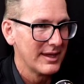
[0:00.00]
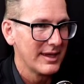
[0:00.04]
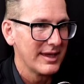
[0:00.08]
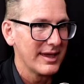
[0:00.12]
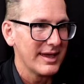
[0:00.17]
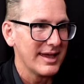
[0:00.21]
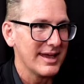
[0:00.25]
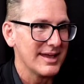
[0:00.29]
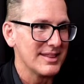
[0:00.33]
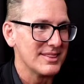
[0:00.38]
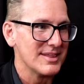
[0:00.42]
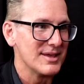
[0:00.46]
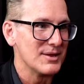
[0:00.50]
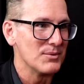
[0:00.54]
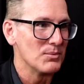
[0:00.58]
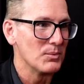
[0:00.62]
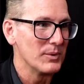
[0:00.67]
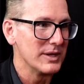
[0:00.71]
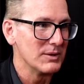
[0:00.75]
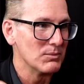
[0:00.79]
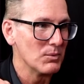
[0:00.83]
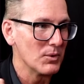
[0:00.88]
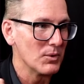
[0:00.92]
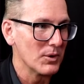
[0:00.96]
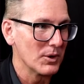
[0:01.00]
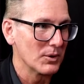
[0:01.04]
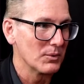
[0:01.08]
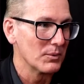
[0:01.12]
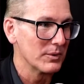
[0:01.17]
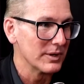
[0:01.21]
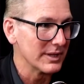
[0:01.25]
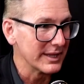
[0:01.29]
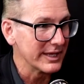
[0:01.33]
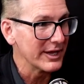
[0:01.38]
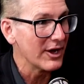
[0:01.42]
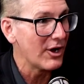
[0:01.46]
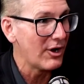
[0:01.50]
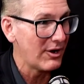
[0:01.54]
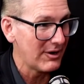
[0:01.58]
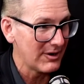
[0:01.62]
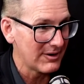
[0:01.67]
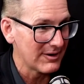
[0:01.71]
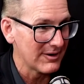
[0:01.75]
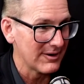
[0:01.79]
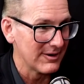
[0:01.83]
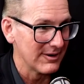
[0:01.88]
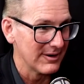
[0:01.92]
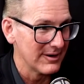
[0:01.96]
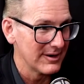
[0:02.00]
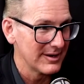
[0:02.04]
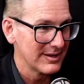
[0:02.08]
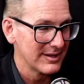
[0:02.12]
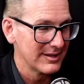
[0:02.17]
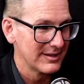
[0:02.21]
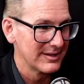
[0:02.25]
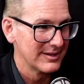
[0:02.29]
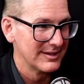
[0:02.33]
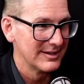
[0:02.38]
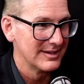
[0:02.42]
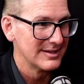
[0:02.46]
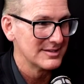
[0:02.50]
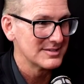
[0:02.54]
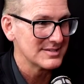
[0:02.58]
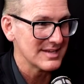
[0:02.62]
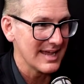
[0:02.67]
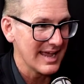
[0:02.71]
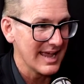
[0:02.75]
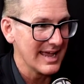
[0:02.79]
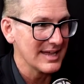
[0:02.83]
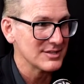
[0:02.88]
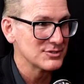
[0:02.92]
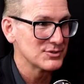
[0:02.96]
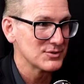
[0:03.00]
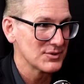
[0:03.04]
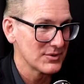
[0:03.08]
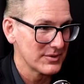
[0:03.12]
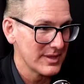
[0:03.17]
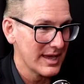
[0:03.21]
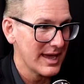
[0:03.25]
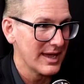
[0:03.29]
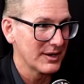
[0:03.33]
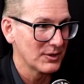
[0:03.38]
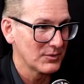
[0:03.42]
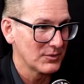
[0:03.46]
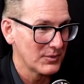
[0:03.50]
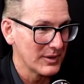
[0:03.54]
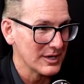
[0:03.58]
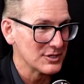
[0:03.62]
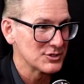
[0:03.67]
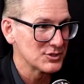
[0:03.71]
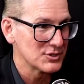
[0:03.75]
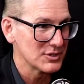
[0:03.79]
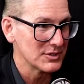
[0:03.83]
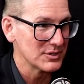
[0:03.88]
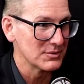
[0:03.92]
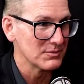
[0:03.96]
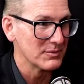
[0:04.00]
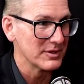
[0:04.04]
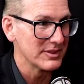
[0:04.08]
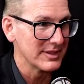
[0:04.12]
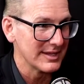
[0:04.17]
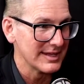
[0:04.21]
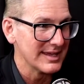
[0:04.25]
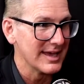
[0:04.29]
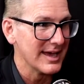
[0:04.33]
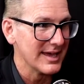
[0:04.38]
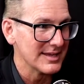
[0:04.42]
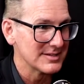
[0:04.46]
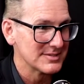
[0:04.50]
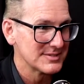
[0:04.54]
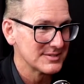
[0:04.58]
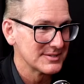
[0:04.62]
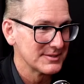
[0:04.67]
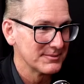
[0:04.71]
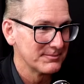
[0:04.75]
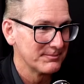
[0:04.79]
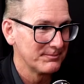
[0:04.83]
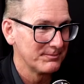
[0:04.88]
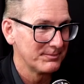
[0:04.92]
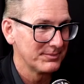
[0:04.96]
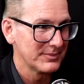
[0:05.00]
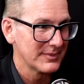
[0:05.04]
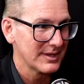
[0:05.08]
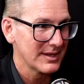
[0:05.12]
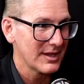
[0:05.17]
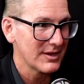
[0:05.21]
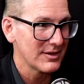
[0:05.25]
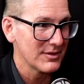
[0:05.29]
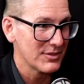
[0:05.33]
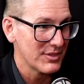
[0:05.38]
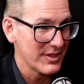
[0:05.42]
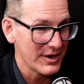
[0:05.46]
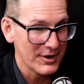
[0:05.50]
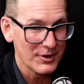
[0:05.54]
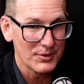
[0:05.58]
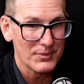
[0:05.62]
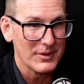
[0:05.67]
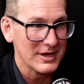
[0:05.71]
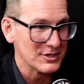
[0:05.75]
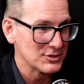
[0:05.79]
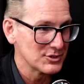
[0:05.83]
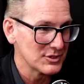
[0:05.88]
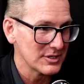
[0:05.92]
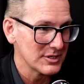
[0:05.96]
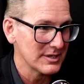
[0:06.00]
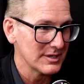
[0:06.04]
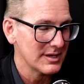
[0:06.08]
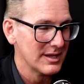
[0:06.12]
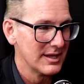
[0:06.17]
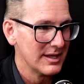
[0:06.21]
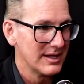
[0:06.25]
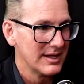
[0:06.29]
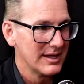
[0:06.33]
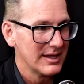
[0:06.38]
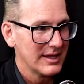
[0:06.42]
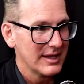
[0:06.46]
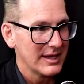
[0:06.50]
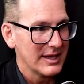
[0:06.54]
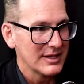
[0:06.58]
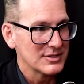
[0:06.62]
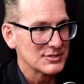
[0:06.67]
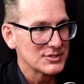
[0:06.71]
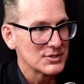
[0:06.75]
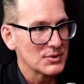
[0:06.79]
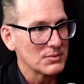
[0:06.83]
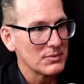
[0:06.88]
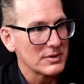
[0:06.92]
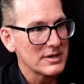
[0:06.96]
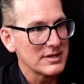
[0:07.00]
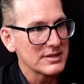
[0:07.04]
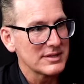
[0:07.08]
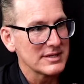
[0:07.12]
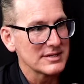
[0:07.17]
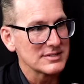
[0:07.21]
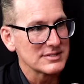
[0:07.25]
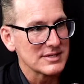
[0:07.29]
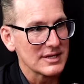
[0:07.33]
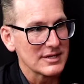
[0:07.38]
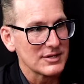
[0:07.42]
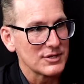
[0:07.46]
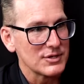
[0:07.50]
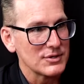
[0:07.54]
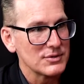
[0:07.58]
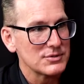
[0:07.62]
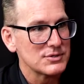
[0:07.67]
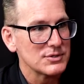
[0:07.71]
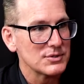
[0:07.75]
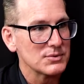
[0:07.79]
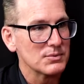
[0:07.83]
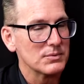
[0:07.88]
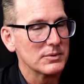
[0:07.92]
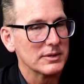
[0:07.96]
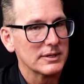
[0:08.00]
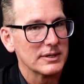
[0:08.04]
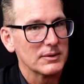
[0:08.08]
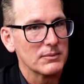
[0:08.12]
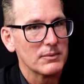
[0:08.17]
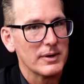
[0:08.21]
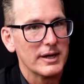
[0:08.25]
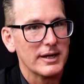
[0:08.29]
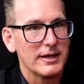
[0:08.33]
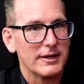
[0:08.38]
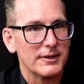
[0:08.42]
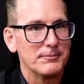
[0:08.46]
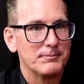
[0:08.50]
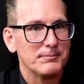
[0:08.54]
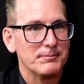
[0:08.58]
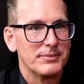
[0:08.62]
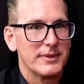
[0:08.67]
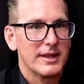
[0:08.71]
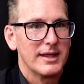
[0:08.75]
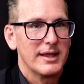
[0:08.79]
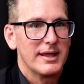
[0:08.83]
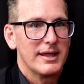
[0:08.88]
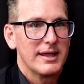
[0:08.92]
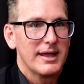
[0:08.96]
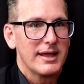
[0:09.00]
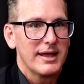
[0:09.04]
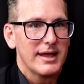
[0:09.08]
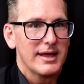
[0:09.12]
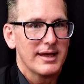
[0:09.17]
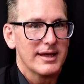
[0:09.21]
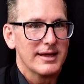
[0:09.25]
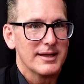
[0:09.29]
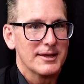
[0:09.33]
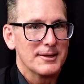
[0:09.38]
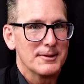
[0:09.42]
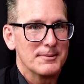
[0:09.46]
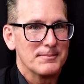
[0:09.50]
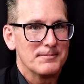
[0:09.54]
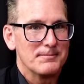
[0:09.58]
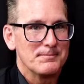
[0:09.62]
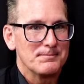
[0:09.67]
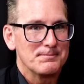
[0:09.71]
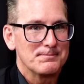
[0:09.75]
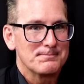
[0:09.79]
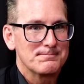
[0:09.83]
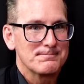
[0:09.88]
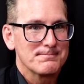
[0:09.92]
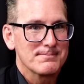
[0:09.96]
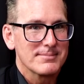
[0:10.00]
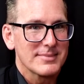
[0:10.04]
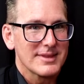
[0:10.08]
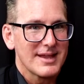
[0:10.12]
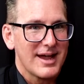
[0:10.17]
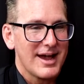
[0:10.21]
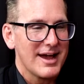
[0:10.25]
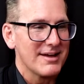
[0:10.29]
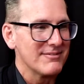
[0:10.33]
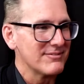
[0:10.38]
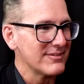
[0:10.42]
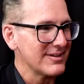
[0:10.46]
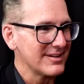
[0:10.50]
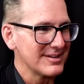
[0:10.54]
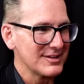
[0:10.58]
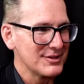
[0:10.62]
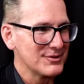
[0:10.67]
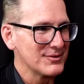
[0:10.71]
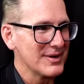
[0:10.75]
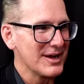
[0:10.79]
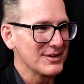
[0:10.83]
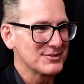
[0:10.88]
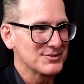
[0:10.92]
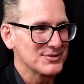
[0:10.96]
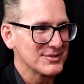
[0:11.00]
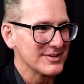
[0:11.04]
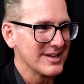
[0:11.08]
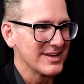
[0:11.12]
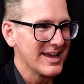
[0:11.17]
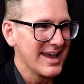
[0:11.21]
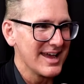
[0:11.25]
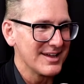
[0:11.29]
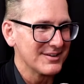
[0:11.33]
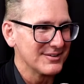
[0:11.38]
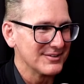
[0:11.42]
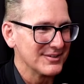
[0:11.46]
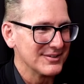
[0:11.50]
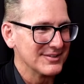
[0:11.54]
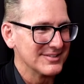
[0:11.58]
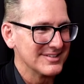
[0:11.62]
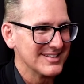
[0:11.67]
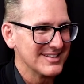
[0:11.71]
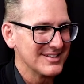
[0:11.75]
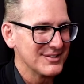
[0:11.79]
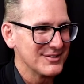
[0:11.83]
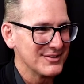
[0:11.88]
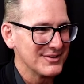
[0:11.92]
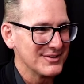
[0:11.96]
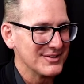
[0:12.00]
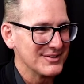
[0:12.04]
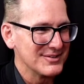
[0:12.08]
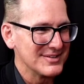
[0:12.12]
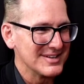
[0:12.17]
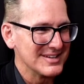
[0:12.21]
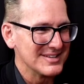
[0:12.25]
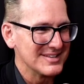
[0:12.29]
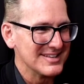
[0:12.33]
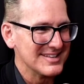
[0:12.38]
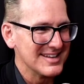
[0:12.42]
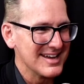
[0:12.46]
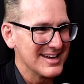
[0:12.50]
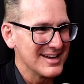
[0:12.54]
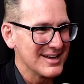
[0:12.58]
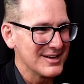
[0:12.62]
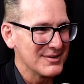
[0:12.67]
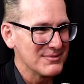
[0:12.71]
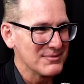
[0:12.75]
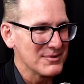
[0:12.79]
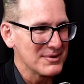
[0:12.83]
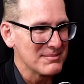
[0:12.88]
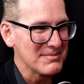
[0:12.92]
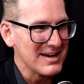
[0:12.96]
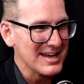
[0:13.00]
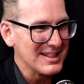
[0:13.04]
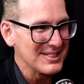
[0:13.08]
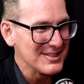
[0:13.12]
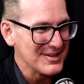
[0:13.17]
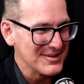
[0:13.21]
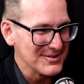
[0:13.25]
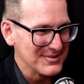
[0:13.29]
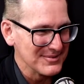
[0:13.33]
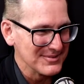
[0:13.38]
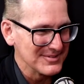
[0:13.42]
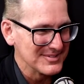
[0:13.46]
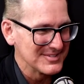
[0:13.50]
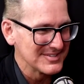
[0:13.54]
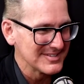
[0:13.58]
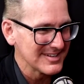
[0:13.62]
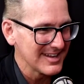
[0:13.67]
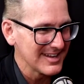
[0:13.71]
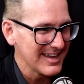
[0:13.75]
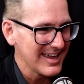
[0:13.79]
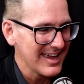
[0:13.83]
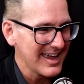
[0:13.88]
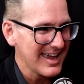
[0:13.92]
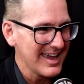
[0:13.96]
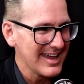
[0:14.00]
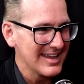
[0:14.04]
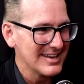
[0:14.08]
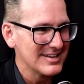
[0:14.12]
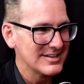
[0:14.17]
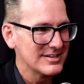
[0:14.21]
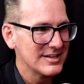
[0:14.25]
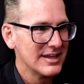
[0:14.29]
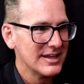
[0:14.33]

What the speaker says: And then we work really hard to answer that question with a yes, their question. And so one of the things that you do really well, you actually handled, you did one of my loans, and